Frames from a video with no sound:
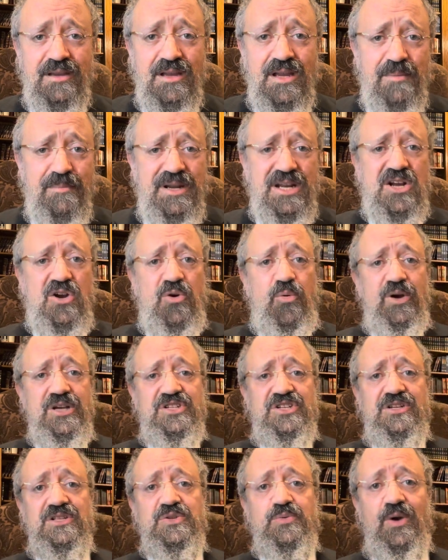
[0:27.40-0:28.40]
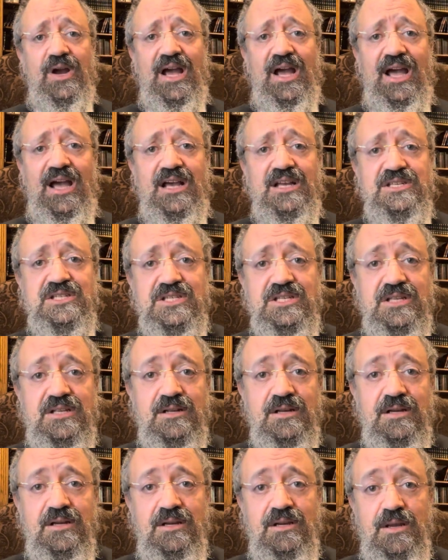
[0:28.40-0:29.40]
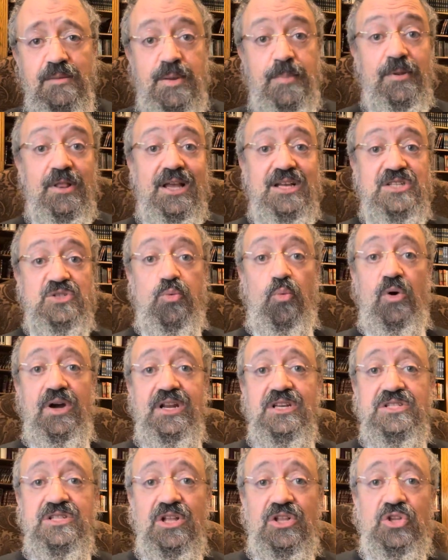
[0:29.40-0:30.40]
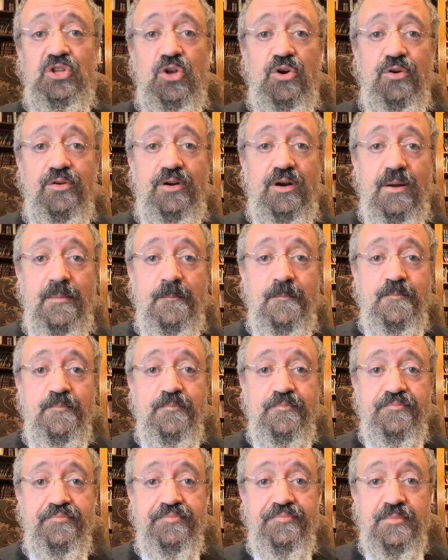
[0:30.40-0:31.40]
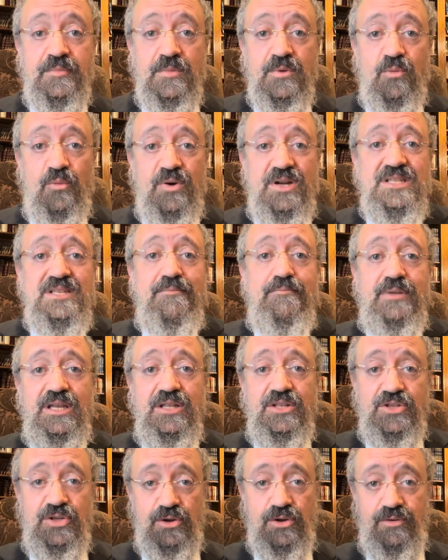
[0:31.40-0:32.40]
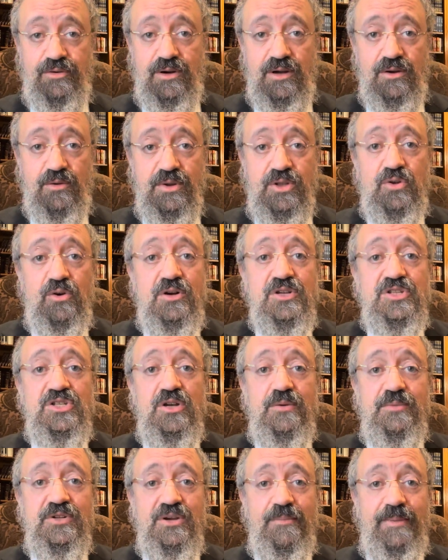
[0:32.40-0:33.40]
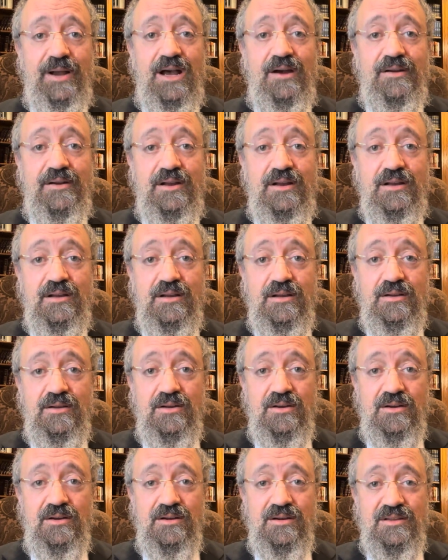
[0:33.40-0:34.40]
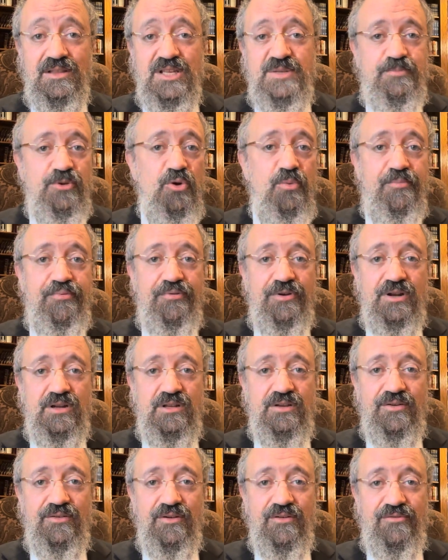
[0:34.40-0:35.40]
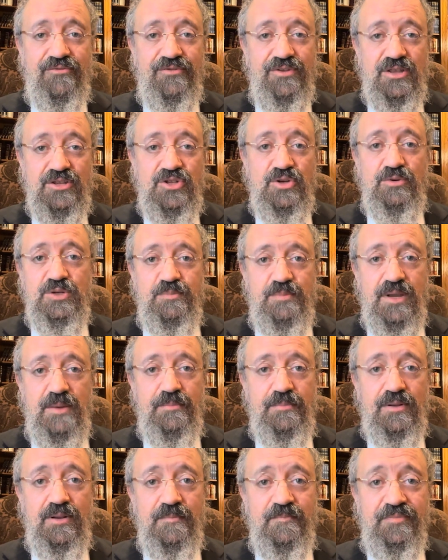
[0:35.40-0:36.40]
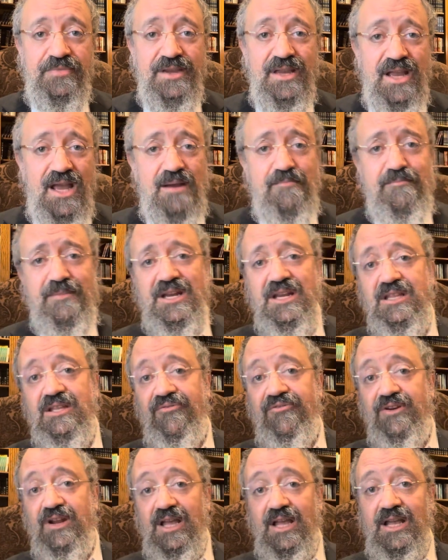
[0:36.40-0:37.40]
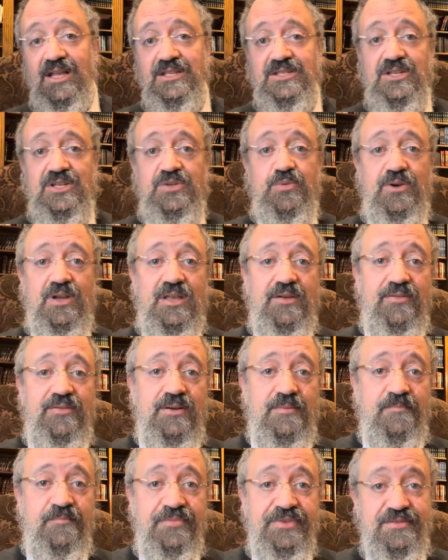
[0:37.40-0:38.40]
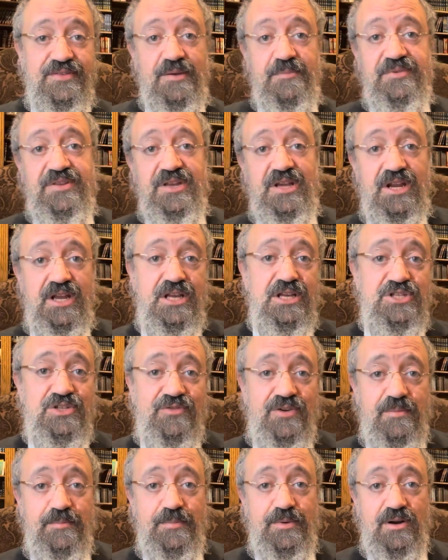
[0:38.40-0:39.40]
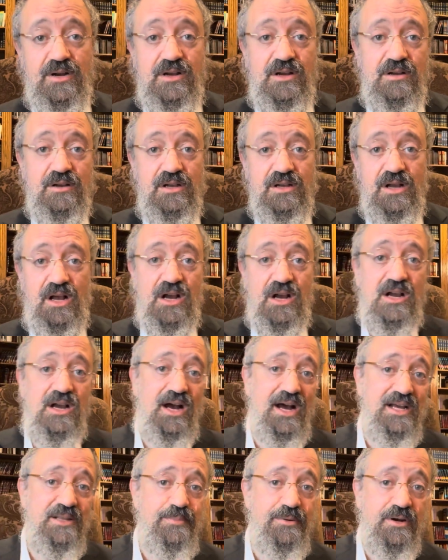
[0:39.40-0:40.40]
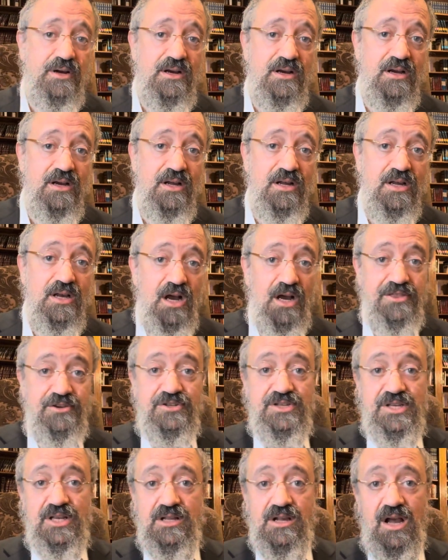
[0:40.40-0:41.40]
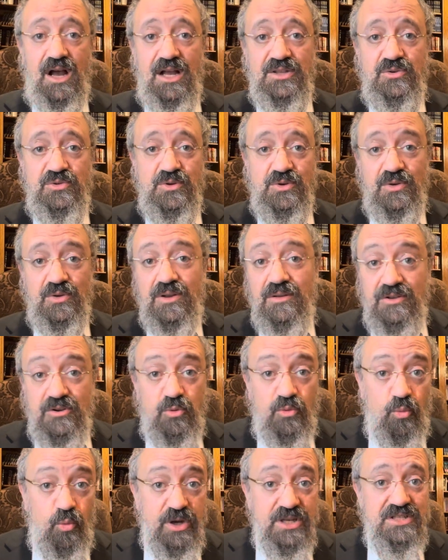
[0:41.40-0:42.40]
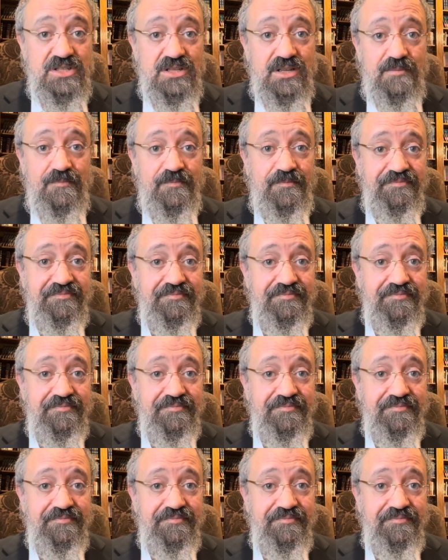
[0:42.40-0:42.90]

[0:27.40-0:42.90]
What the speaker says: Many questions were asked. People asked, what is the Torah? What does it mean, Torah? We talk so much about it, this blueprint for the Jewish people. And many different answers were given. Some said a history book, a guidebook. Others said God's wisdom.